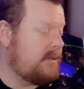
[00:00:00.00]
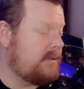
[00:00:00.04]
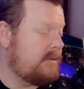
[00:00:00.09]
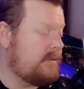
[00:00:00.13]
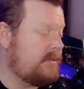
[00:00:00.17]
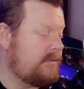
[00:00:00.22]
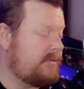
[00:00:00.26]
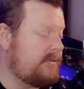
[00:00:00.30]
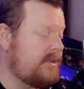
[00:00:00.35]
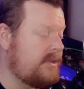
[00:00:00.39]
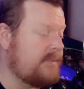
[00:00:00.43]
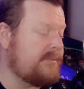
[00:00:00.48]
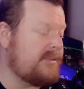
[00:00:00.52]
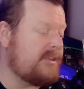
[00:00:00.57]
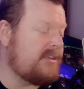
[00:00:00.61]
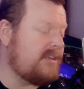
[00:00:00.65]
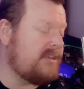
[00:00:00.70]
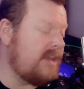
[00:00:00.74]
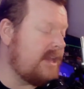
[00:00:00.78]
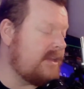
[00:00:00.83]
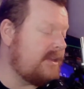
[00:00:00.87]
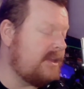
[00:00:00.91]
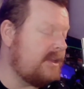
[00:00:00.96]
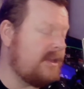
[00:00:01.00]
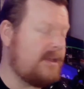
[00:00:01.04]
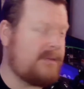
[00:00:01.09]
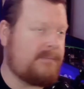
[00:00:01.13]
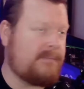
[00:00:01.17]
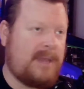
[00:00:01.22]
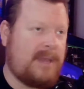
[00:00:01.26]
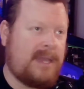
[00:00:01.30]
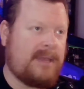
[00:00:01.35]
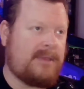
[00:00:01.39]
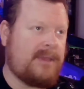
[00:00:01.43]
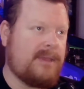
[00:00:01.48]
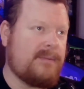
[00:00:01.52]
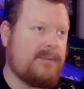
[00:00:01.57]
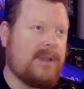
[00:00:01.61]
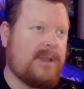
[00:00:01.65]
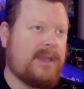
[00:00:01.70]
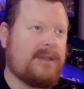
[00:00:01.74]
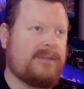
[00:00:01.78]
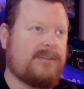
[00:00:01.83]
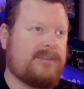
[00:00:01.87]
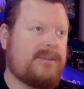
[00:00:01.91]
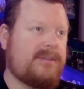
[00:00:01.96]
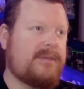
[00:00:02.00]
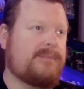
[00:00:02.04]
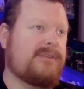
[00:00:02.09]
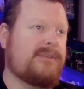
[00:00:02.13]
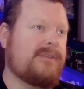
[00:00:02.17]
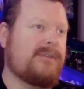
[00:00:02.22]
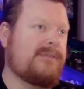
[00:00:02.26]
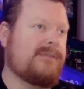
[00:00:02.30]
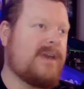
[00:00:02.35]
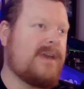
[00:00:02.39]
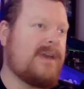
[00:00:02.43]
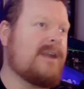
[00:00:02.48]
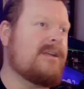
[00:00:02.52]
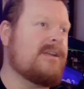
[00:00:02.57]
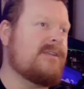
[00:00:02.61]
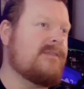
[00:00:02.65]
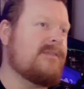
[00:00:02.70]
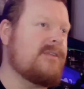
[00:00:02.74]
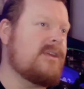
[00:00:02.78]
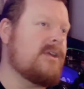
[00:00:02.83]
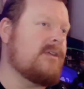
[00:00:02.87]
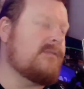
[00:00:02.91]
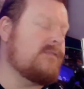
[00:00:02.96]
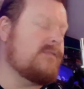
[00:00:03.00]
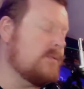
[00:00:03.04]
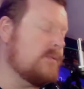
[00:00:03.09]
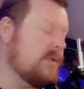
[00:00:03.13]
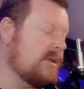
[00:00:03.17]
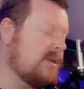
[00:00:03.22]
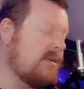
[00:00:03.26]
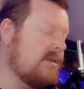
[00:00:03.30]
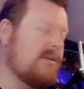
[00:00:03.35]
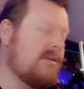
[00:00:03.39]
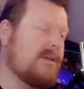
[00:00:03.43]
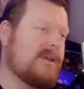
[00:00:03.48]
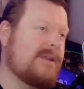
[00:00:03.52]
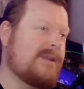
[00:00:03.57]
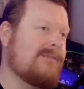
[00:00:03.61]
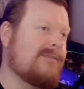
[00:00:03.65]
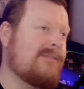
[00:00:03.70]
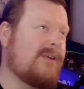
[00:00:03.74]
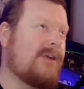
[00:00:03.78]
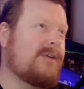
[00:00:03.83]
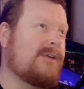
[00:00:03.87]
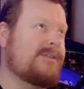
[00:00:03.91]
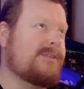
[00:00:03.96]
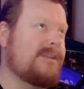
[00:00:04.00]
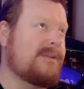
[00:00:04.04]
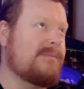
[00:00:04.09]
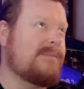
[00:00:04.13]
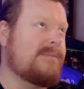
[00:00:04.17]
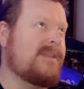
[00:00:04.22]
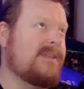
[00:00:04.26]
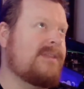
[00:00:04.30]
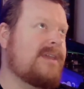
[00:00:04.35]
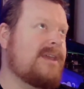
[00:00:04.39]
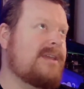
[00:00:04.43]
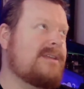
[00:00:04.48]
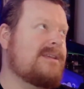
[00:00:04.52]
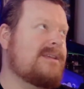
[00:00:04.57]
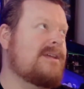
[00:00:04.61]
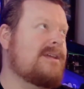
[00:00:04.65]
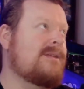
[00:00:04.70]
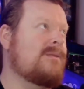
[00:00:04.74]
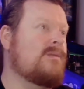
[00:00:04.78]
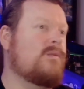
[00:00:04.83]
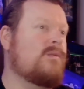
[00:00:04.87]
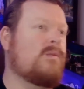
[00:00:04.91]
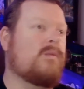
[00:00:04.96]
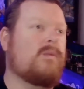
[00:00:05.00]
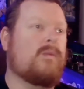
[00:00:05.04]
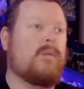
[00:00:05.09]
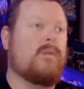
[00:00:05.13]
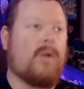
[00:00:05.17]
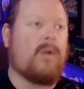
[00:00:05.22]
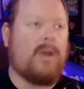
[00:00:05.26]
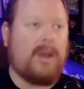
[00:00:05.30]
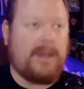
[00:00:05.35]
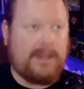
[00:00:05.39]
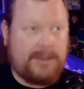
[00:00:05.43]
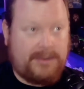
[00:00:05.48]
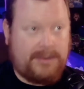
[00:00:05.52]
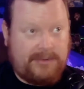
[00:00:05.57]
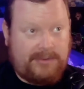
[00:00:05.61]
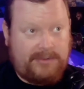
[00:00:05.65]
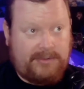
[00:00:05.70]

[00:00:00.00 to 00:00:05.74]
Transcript: Simpsons, and man, they ran Simpsons. I don't even know if you would call it vaulted, but they did runs